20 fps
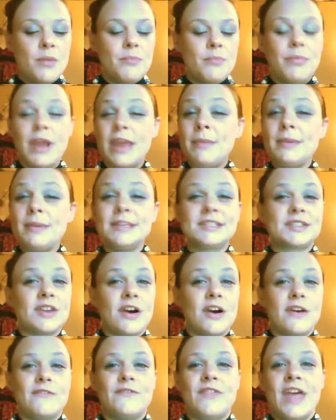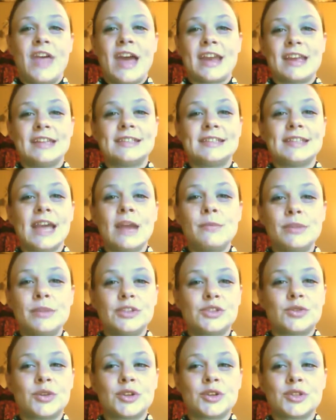baby stuff that consignment
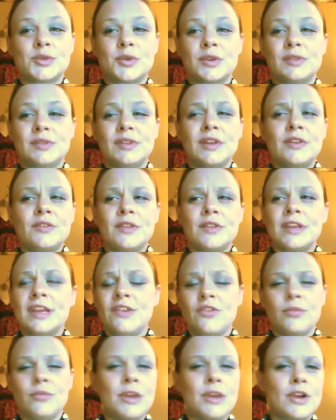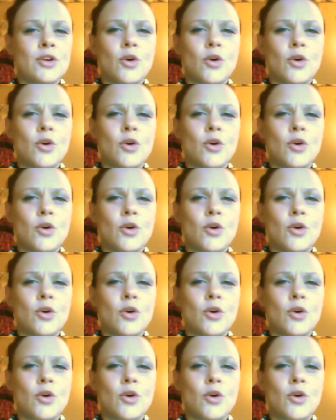stores were literally giving me